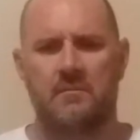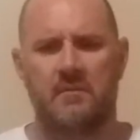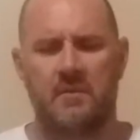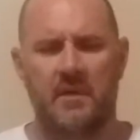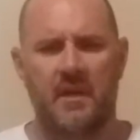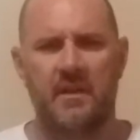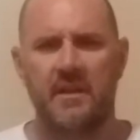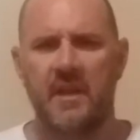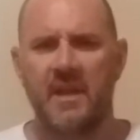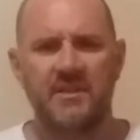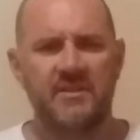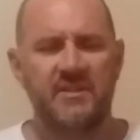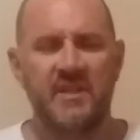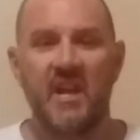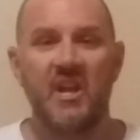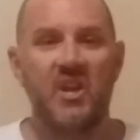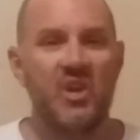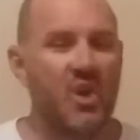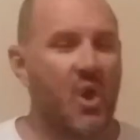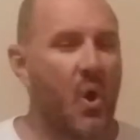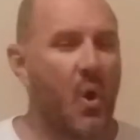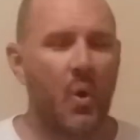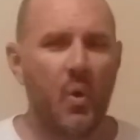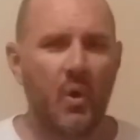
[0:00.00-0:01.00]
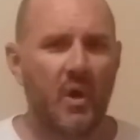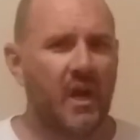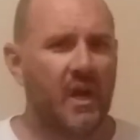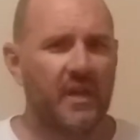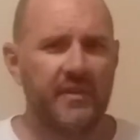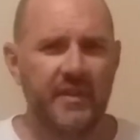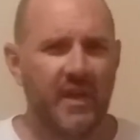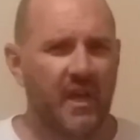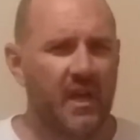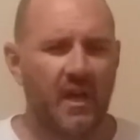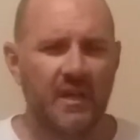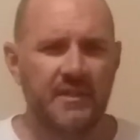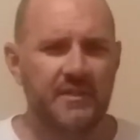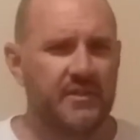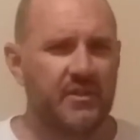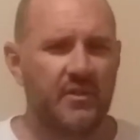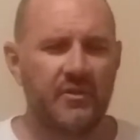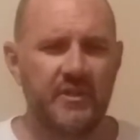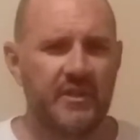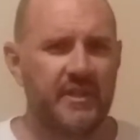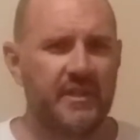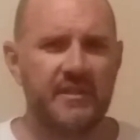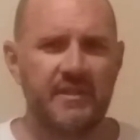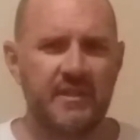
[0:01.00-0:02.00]
and they say no, the
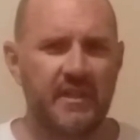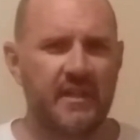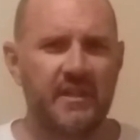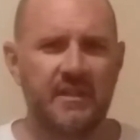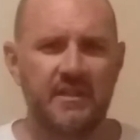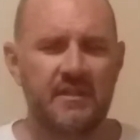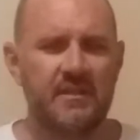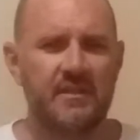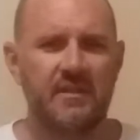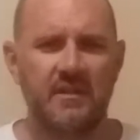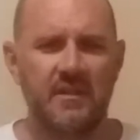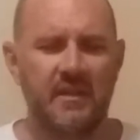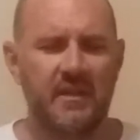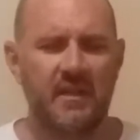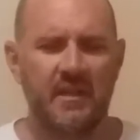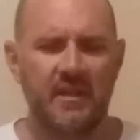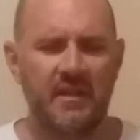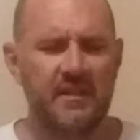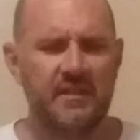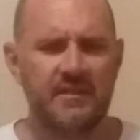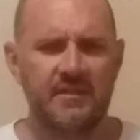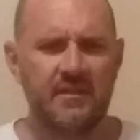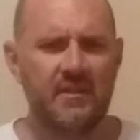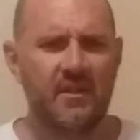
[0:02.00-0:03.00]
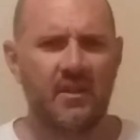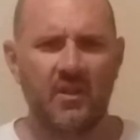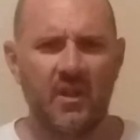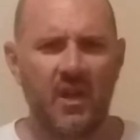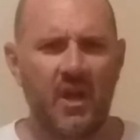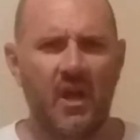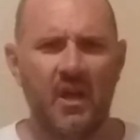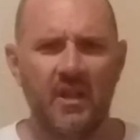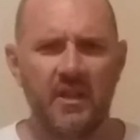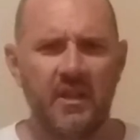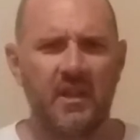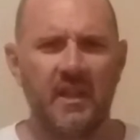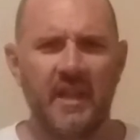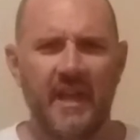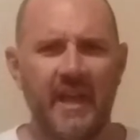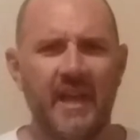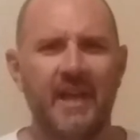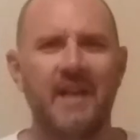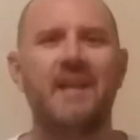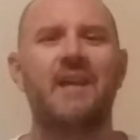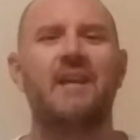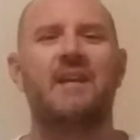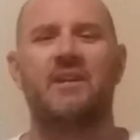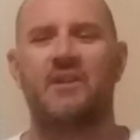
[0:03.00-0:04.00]
Constitution isn't the law of the
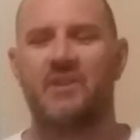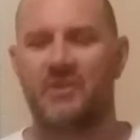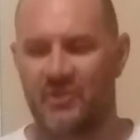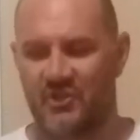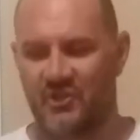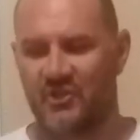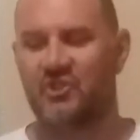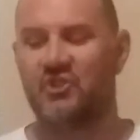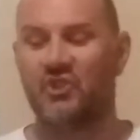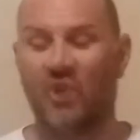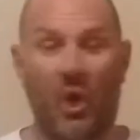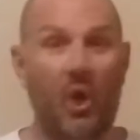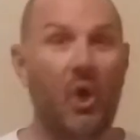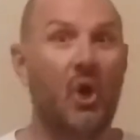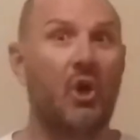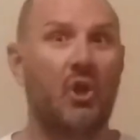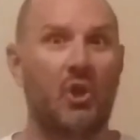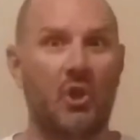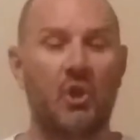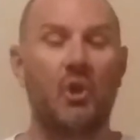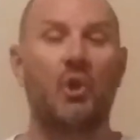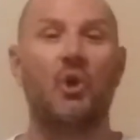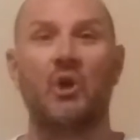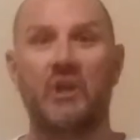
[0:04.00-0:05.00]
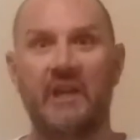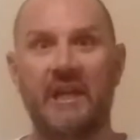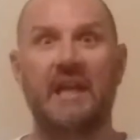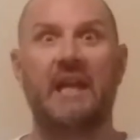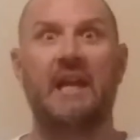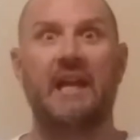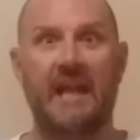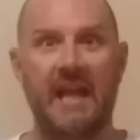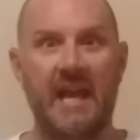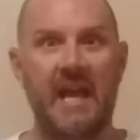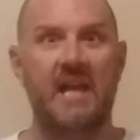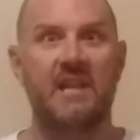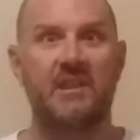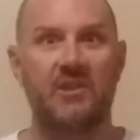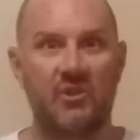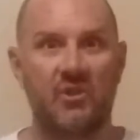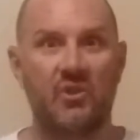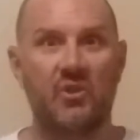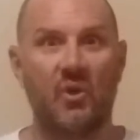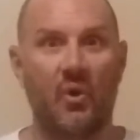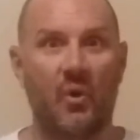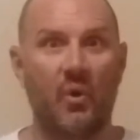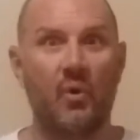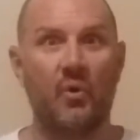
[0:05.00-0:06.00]
land, start looking at
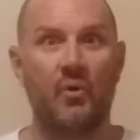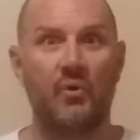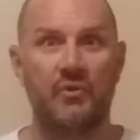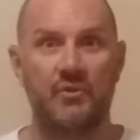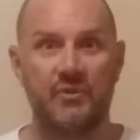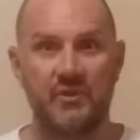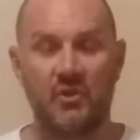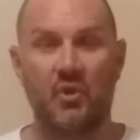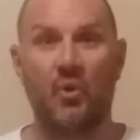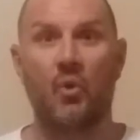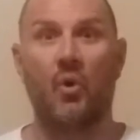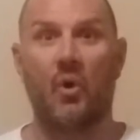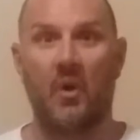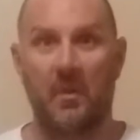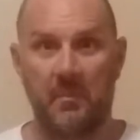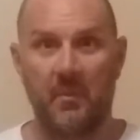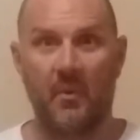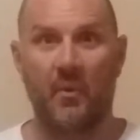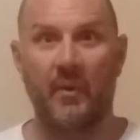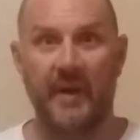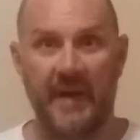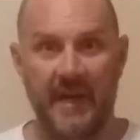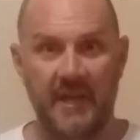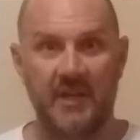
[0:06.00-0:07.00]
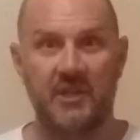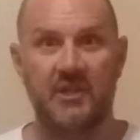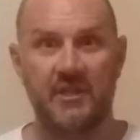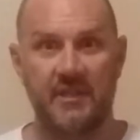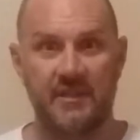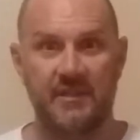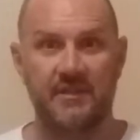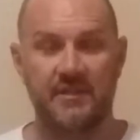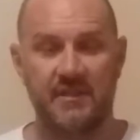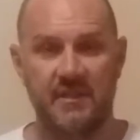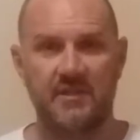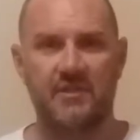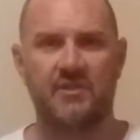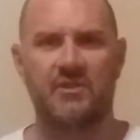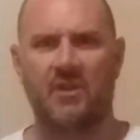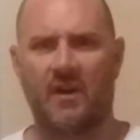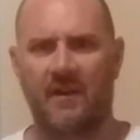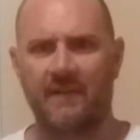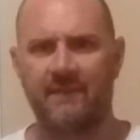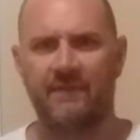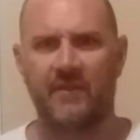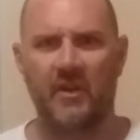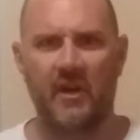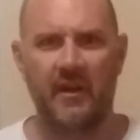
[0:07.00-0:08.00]
those corporations and
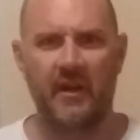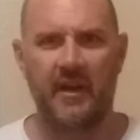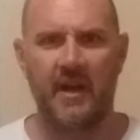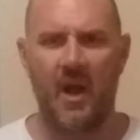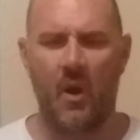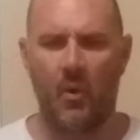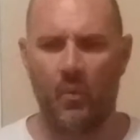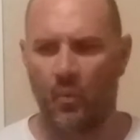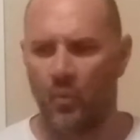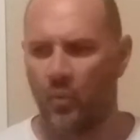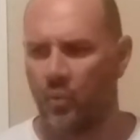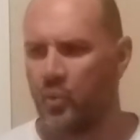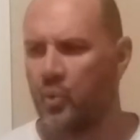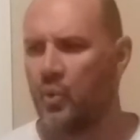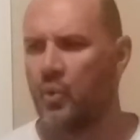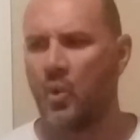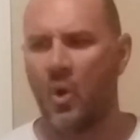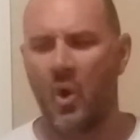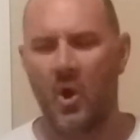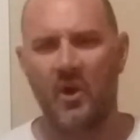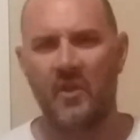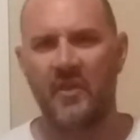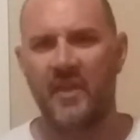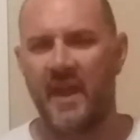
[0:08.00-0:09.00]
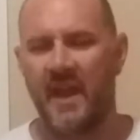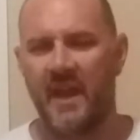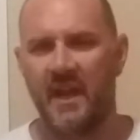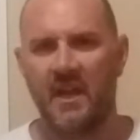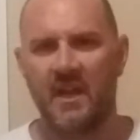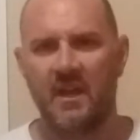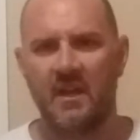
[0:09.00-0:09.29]
start figuring out who are they,